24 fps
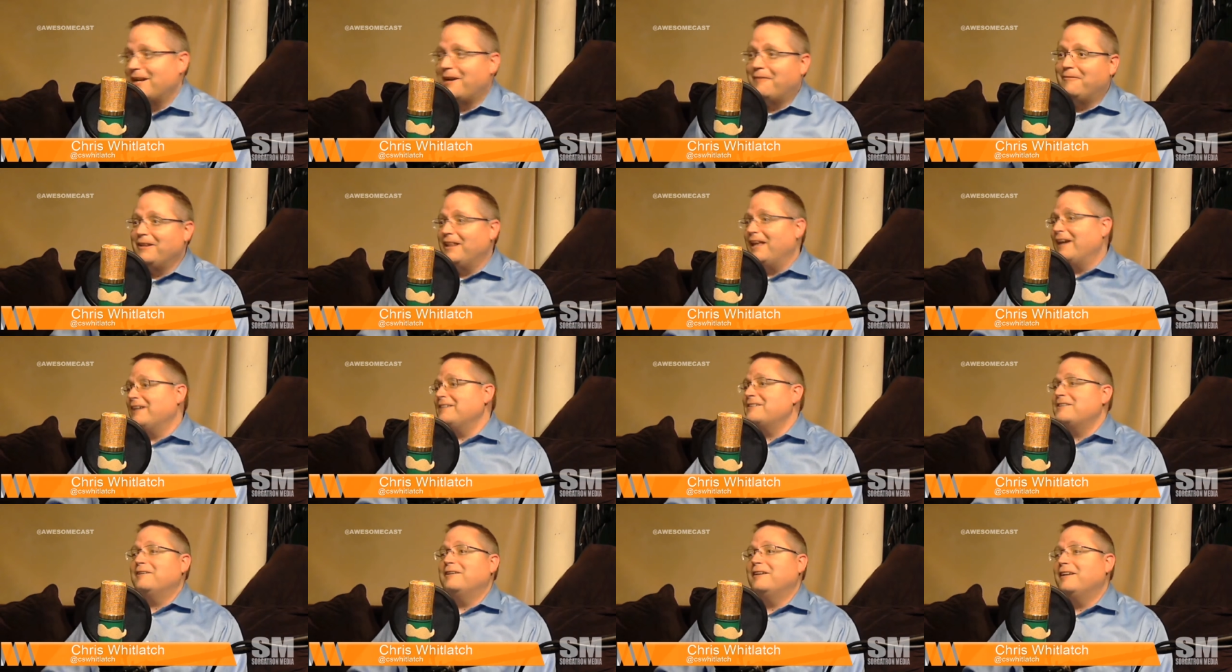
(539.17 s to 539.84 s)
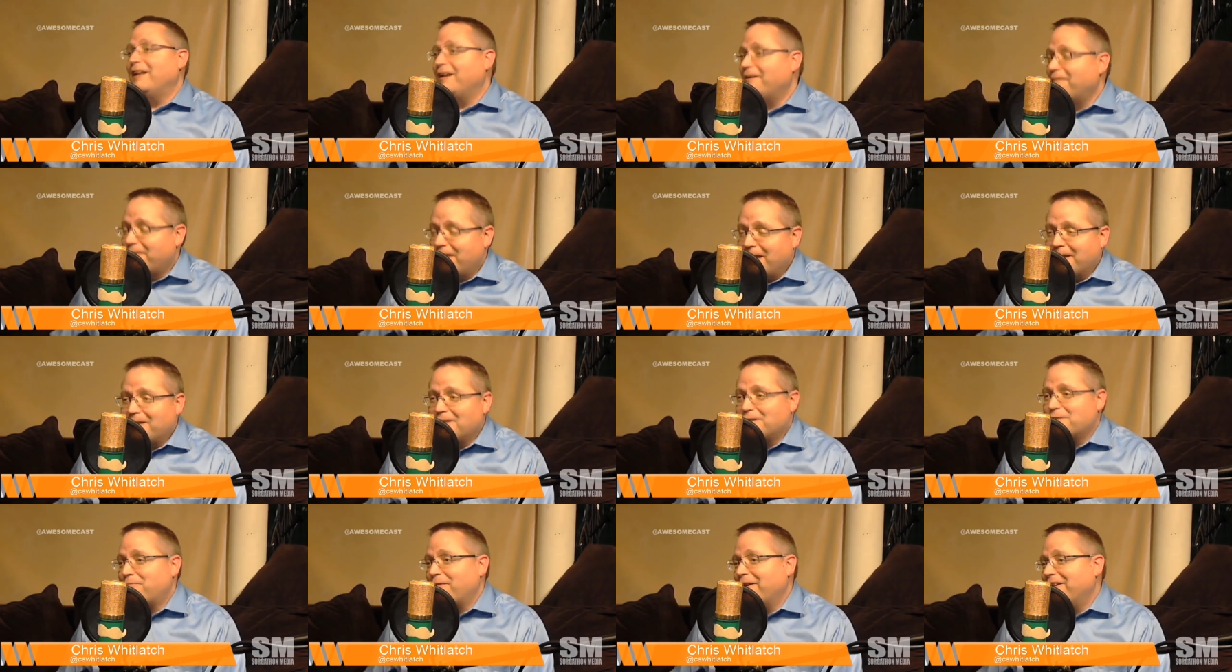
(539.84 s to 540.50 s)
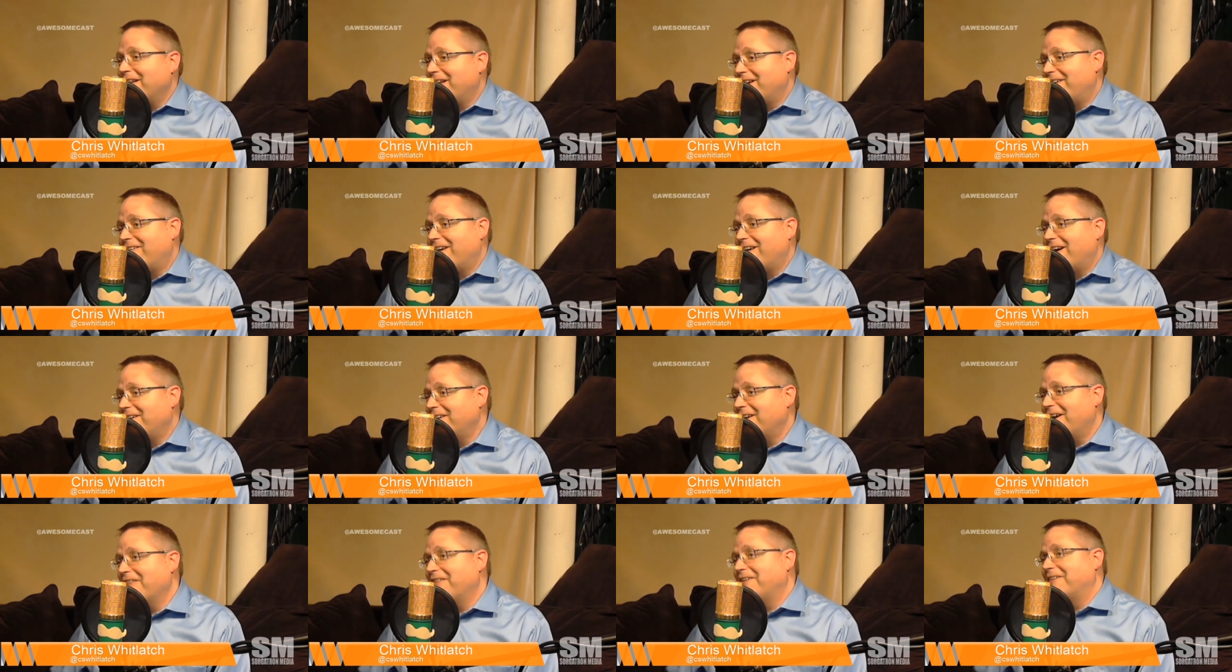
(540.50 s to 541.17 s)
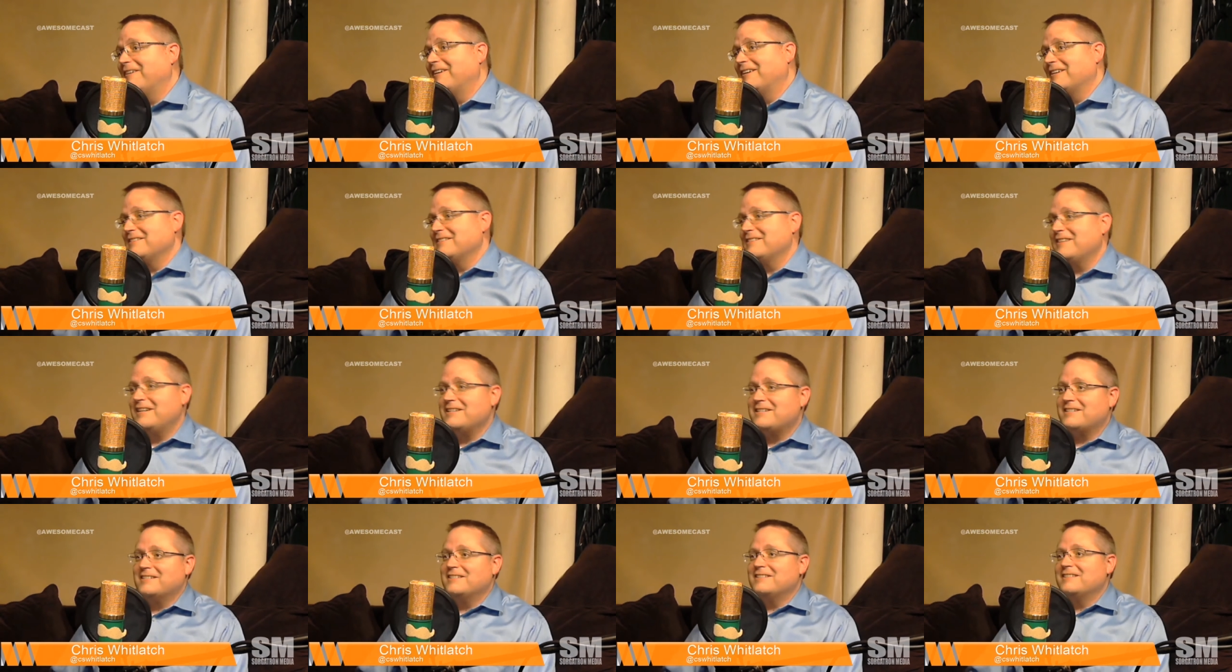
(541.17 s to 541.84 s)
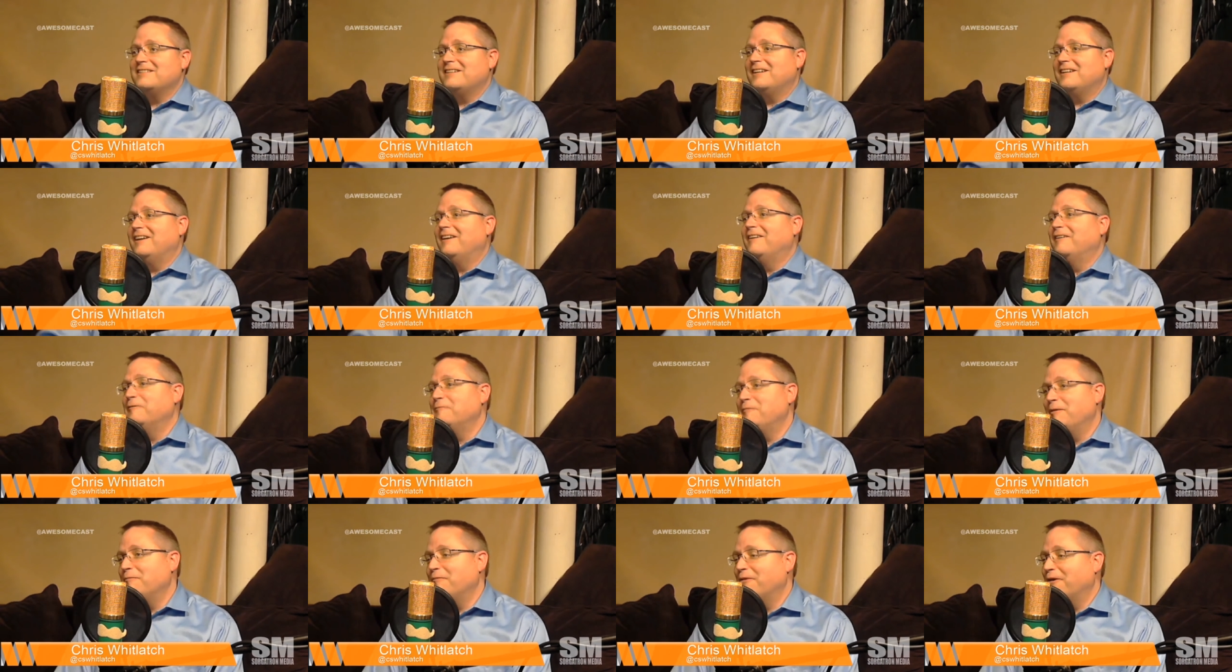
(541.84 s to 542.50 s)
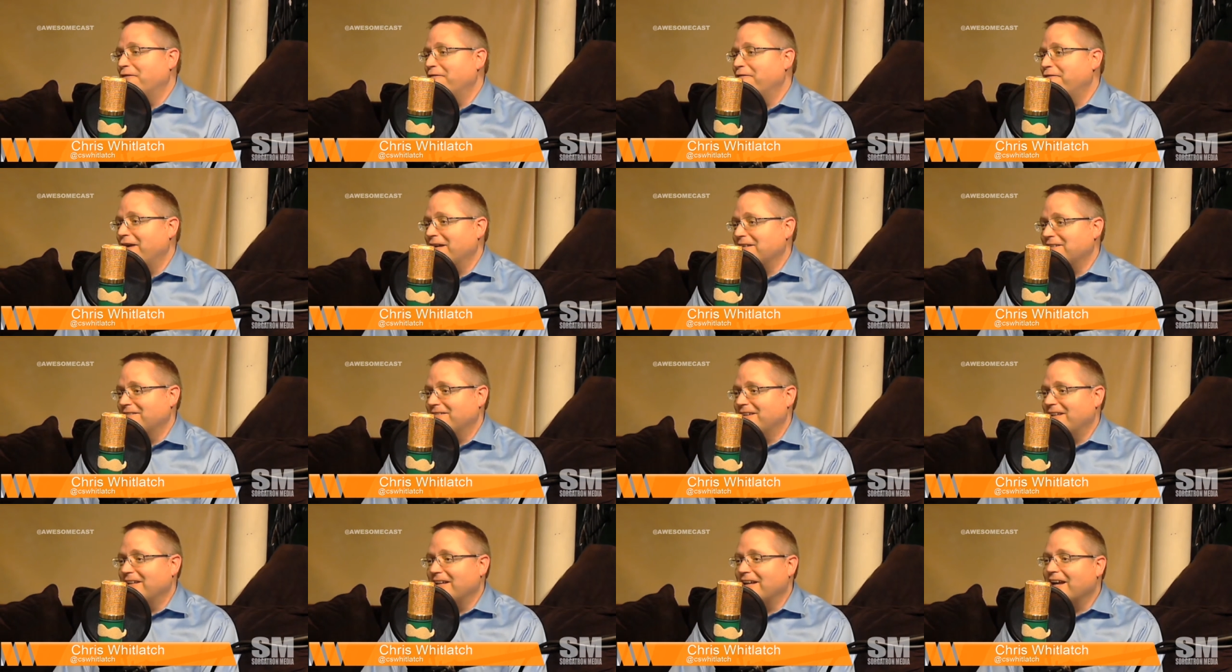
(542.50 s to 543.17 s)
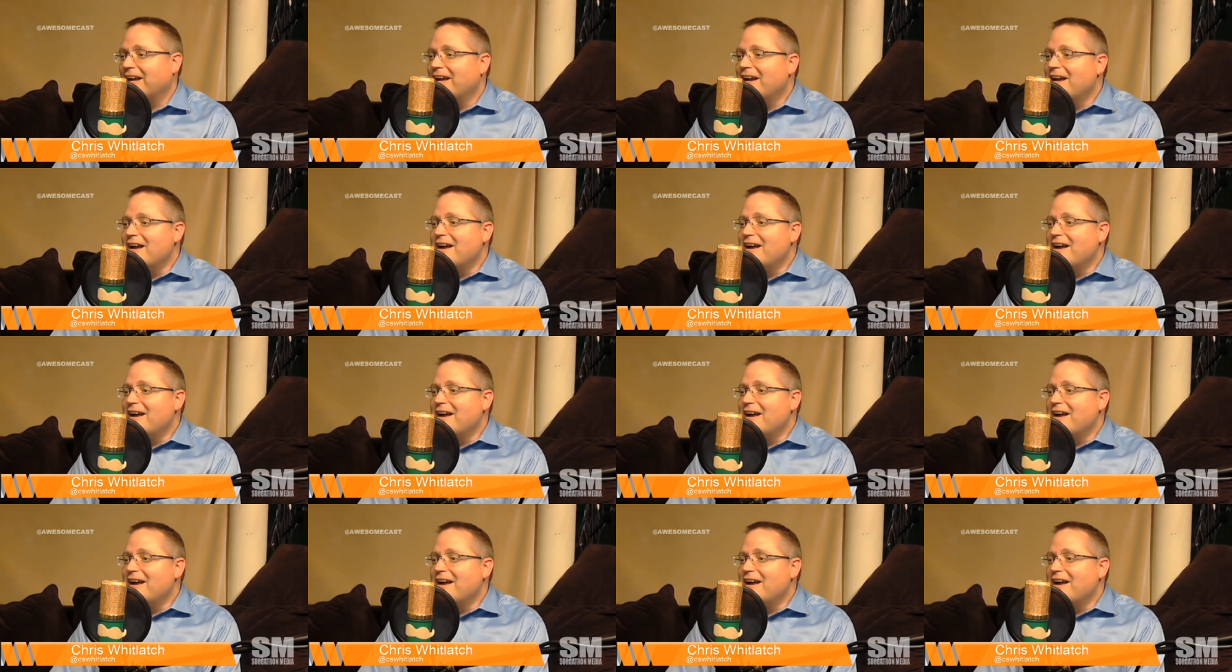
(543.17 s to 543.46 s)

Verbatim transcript: I mean, if they could spread that around to other organizations, you know, it would be more effective, I think.